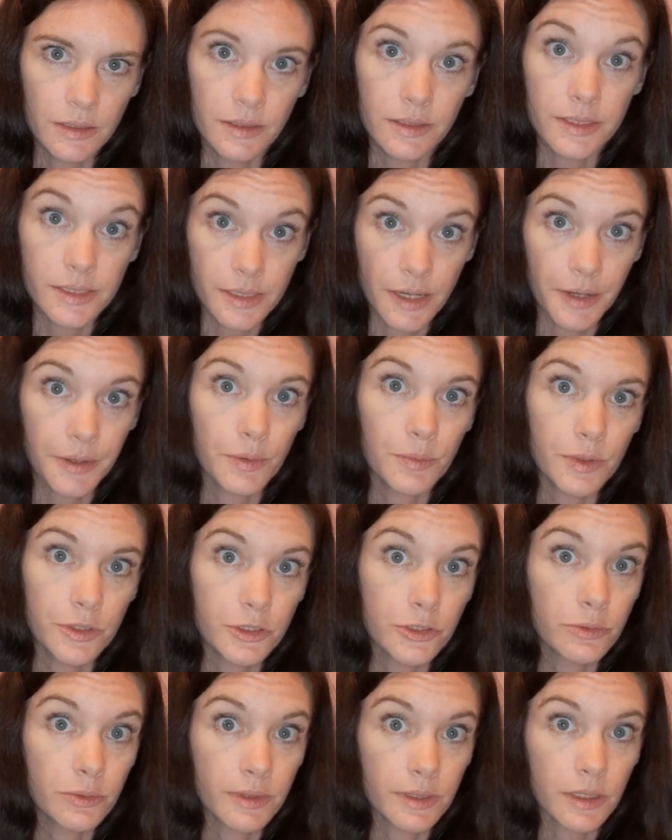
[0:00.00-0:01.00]
Decide on
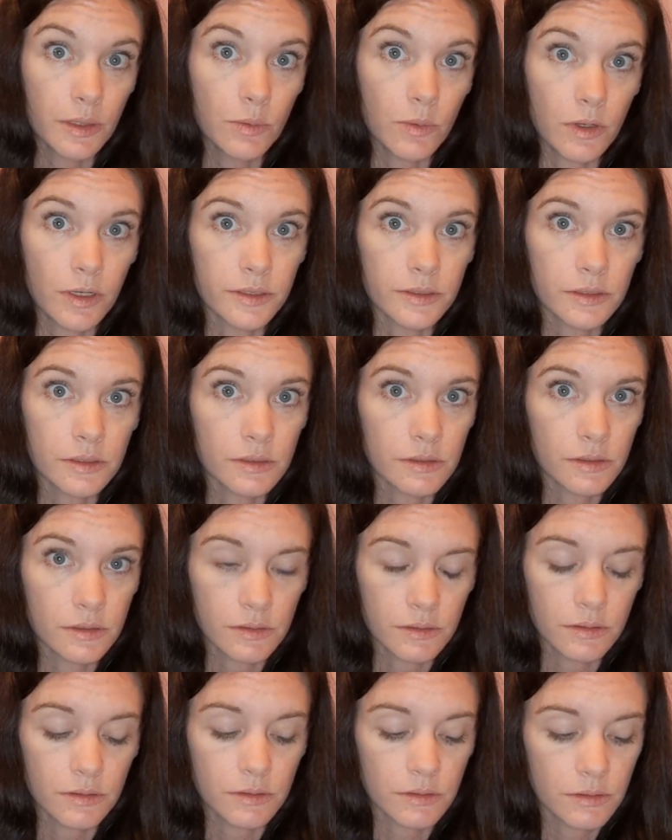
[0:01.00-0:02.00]
what you really want.
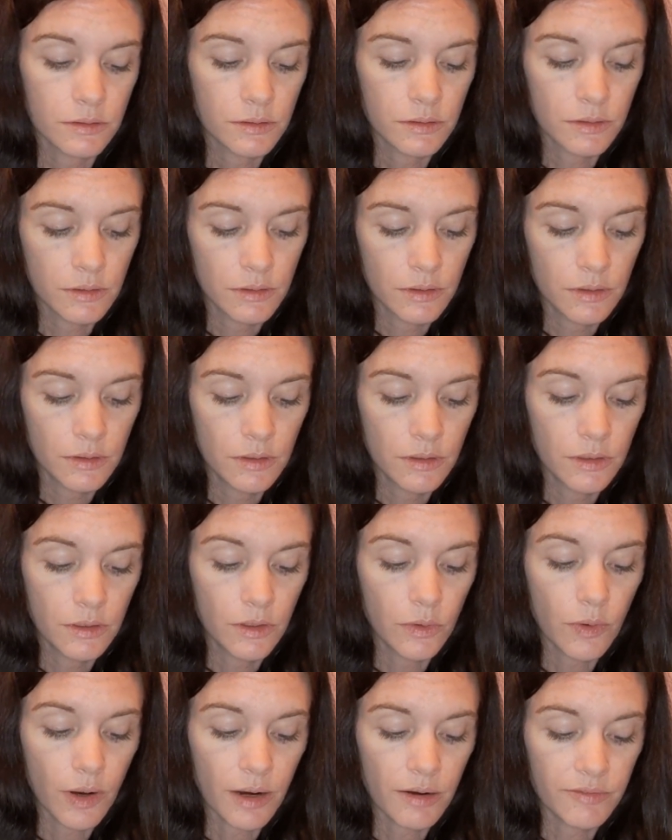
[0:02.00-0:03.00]

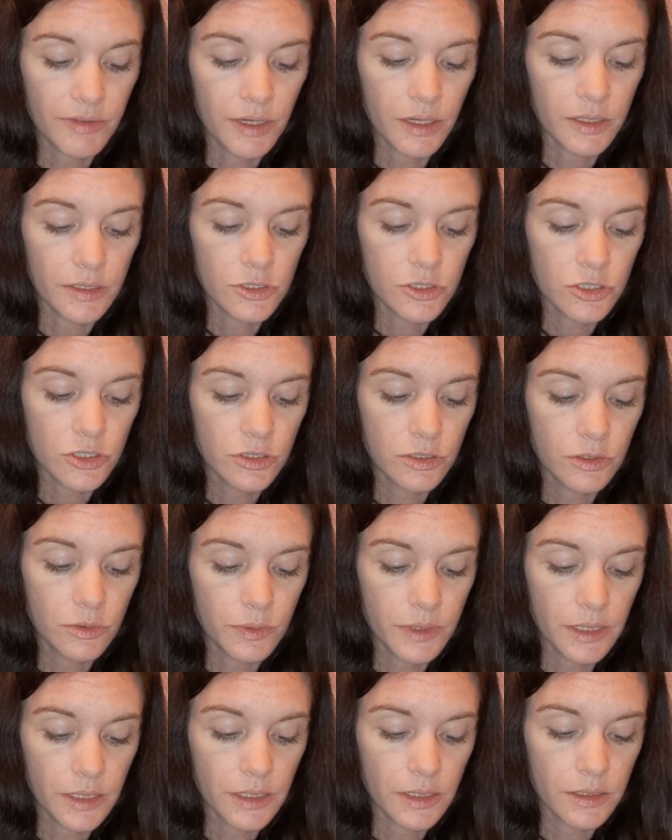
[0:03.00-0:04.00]
You have the
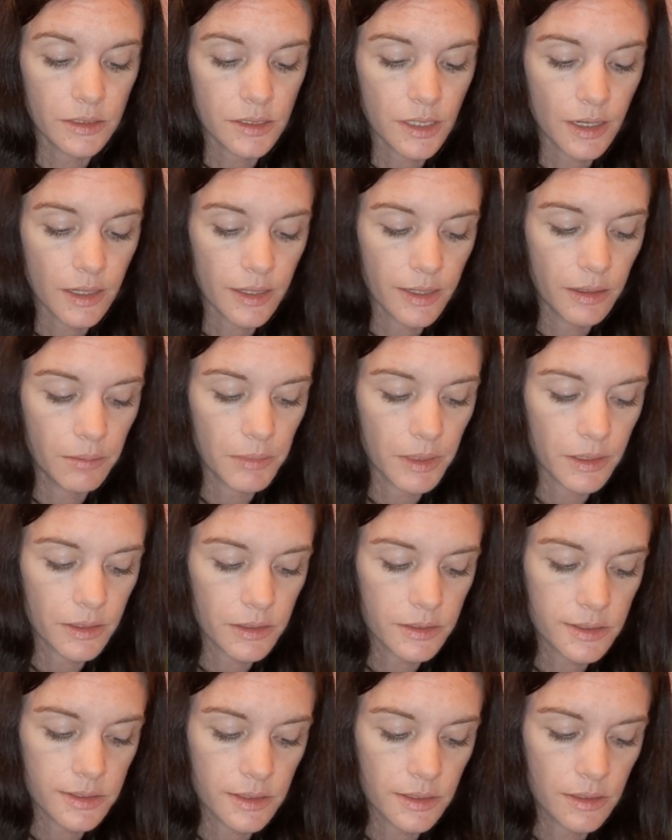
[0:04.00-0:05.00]
ingenuity to claim
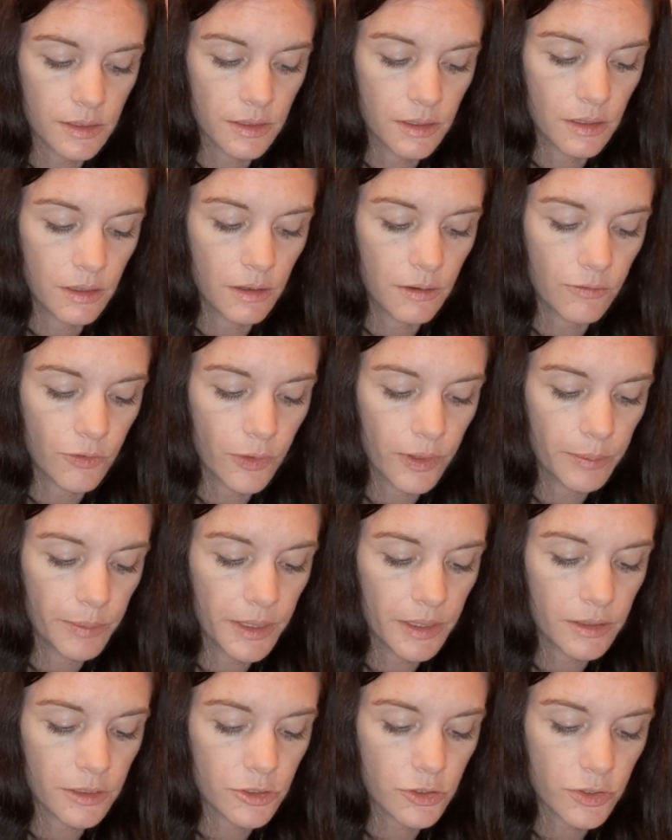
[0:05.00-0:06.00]
it. Avoid
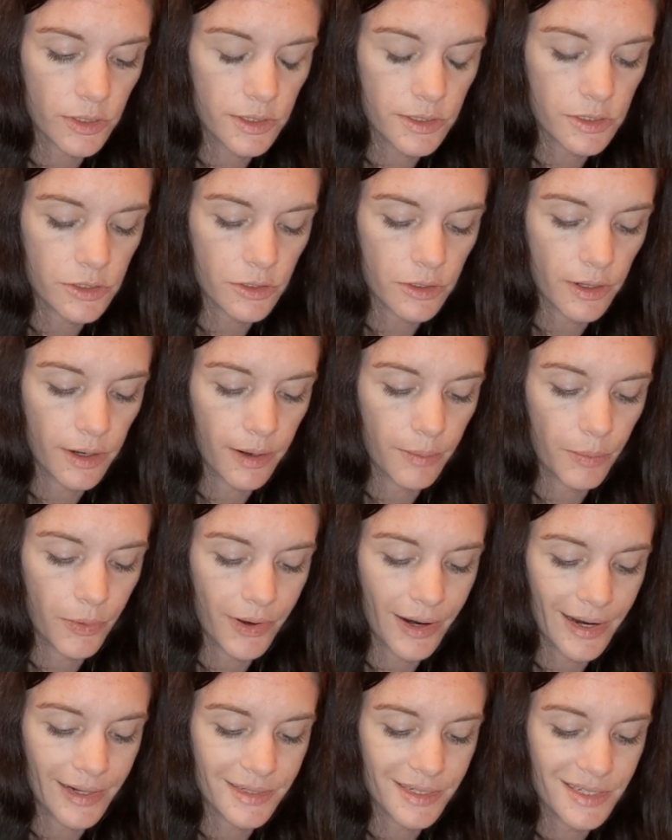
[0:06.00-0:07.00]
being the trickster and
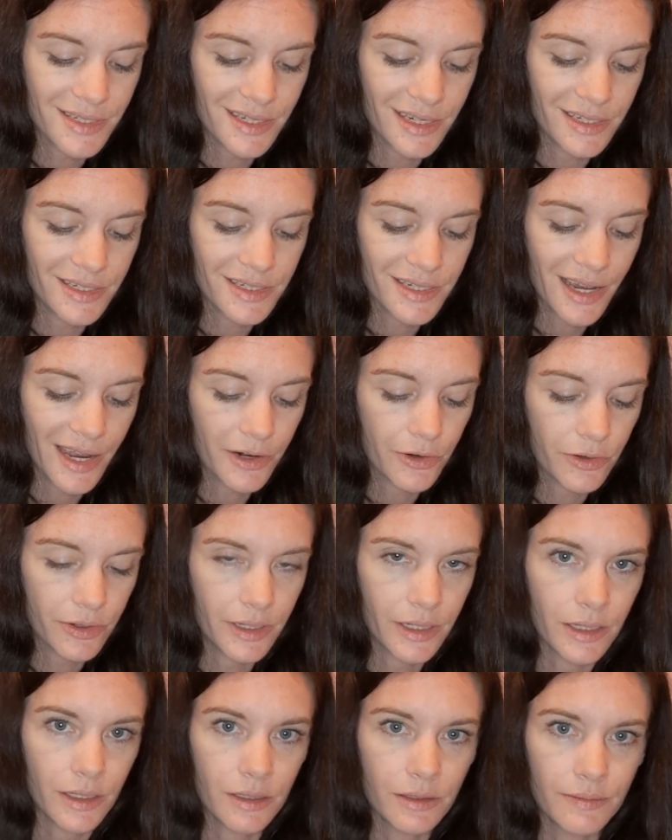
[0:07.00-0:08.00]
practice
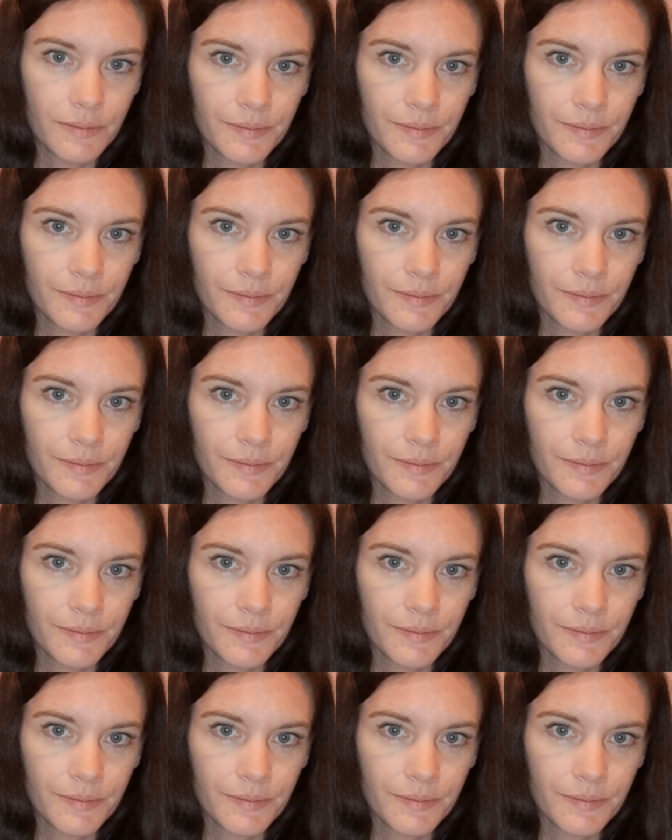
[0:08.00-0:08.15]
integrity.